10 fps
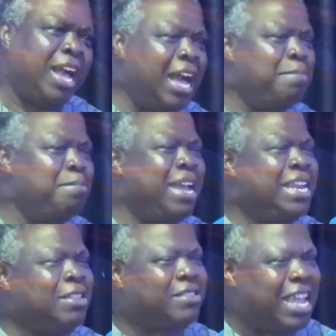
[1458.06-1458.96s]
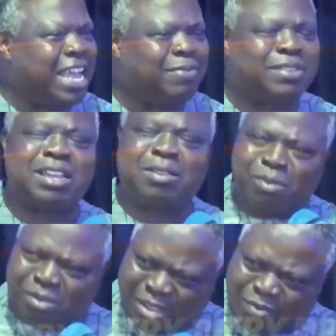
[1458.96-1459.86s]
And many times,
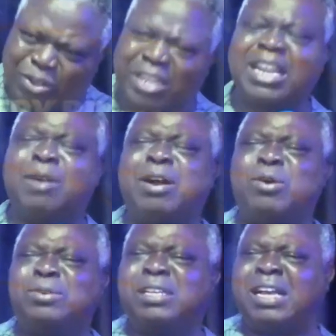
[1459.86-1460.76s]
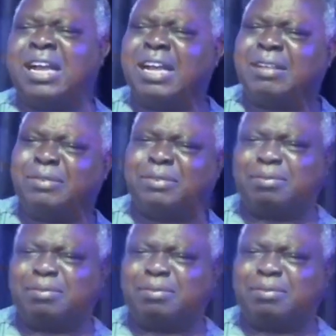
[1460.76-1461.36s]
even in our own uh,